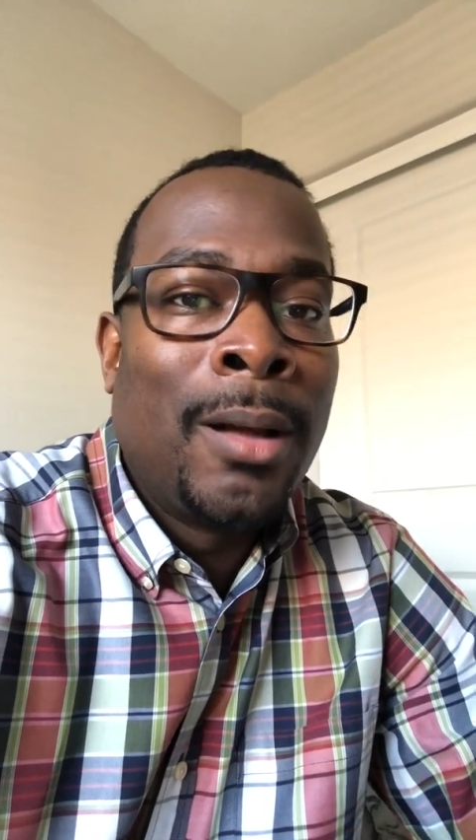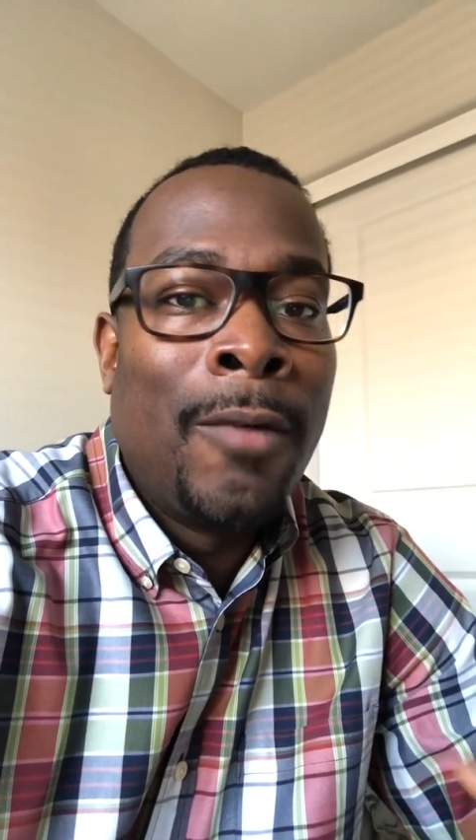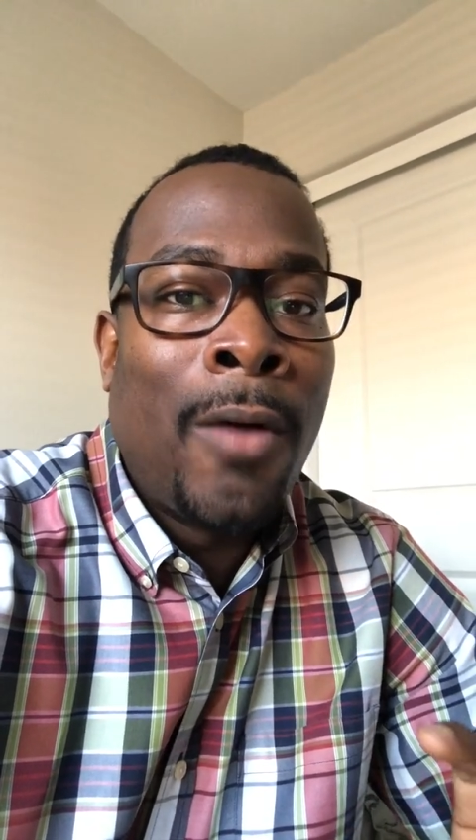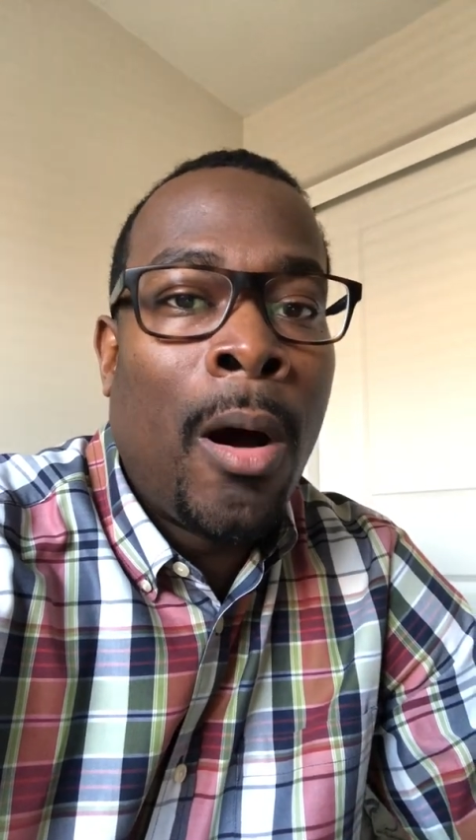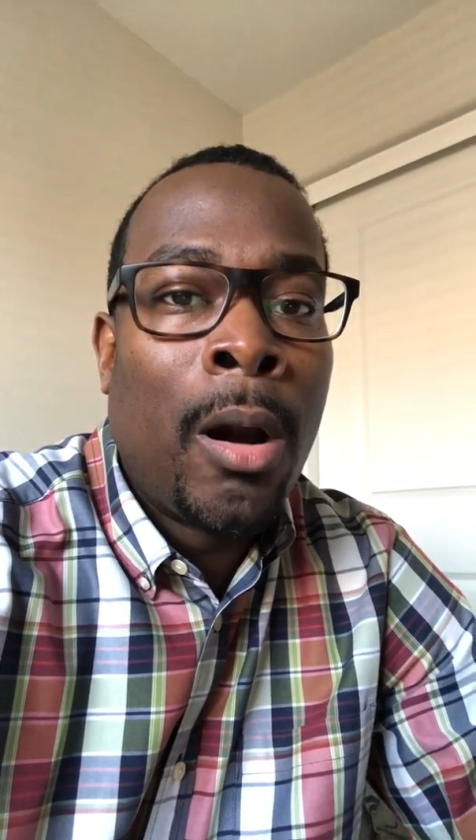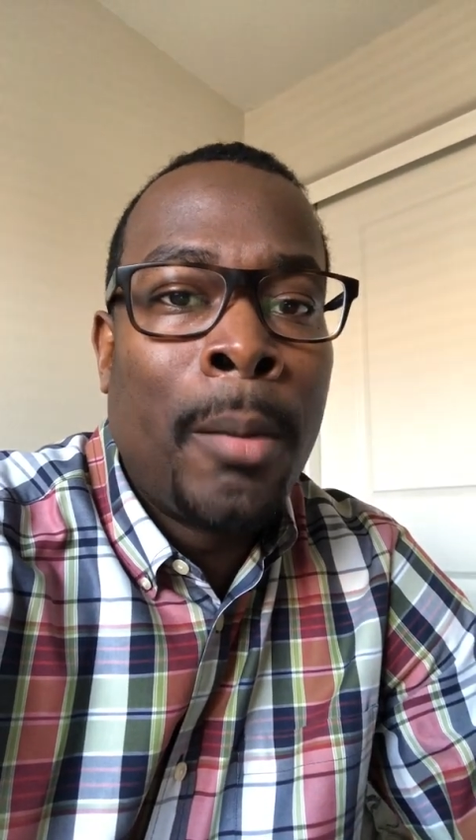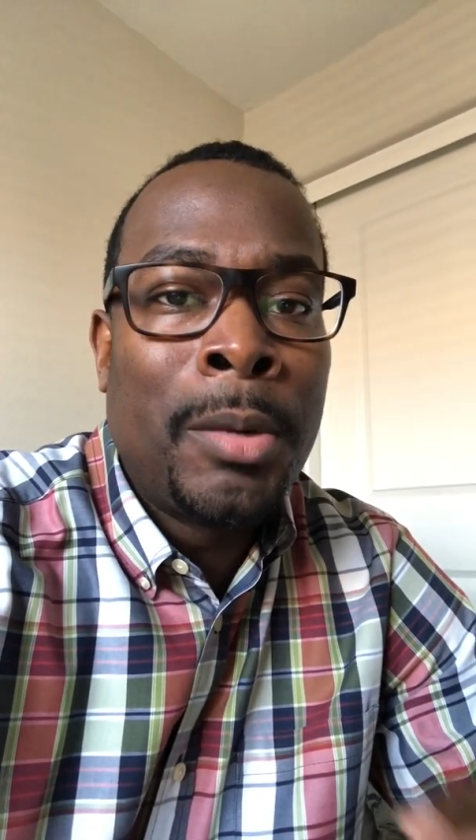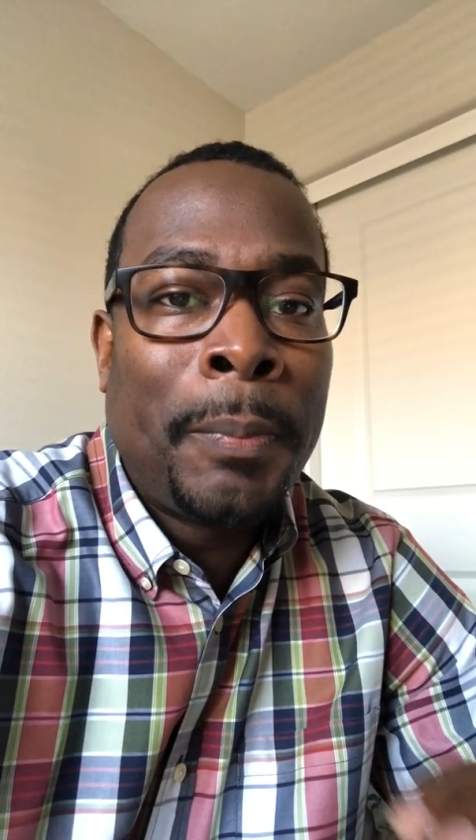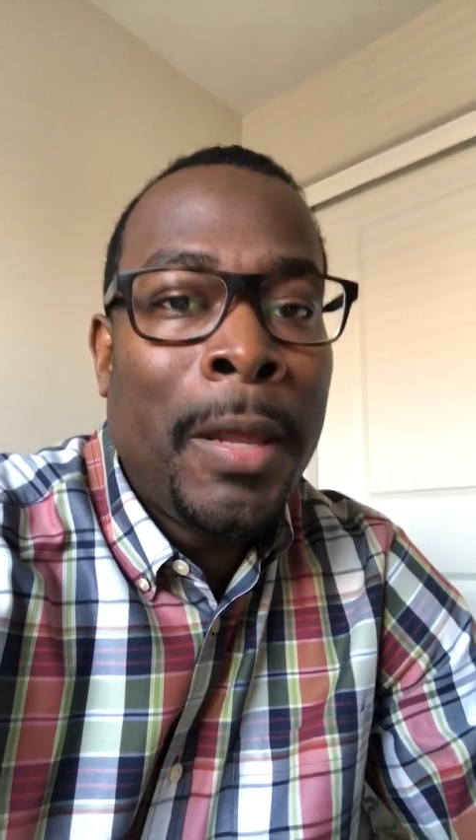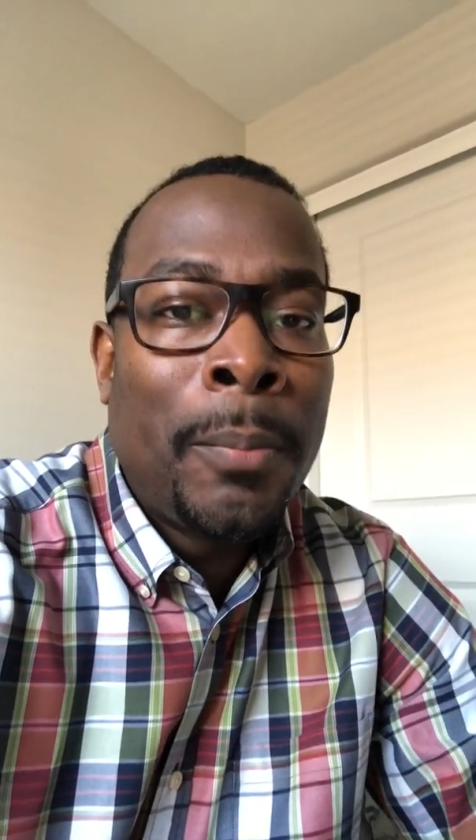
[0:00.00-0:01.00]
of
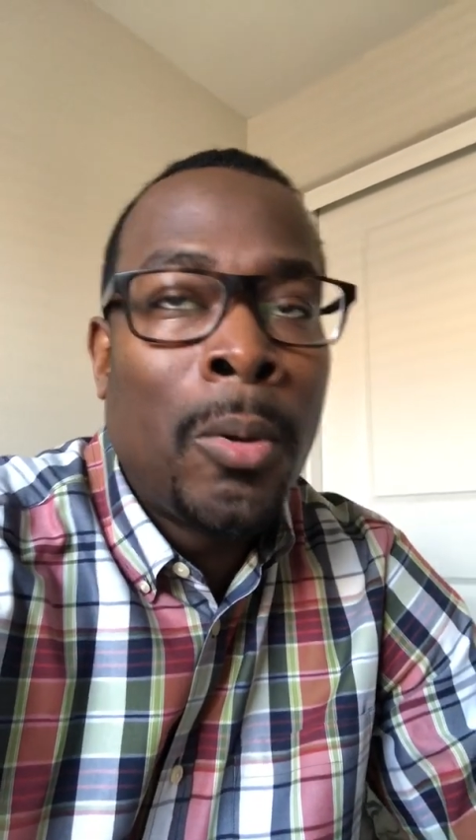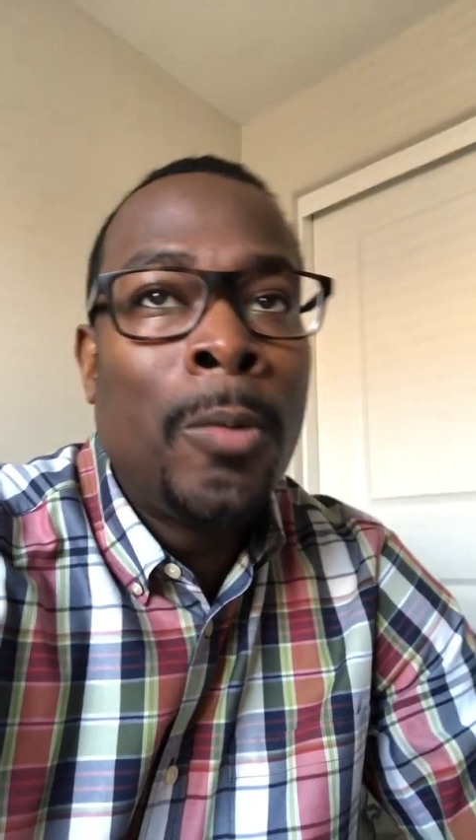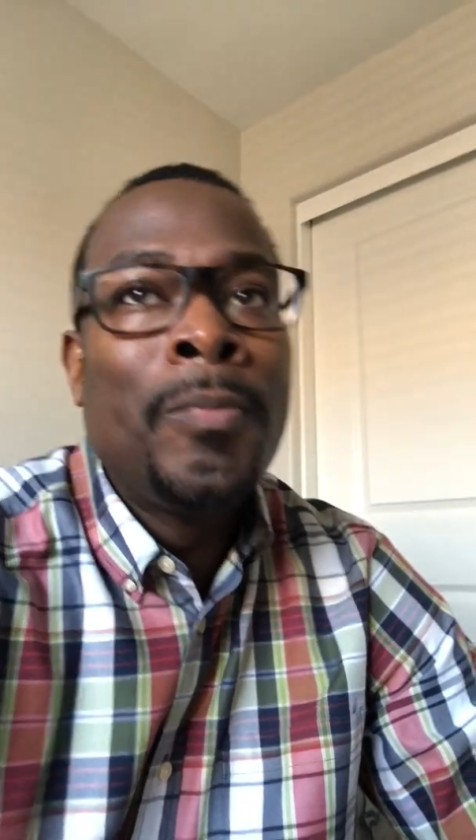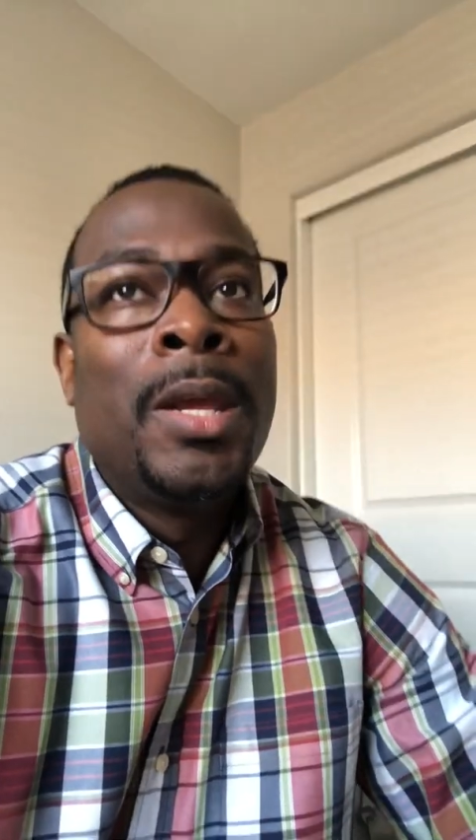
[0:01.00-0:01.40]
armed people.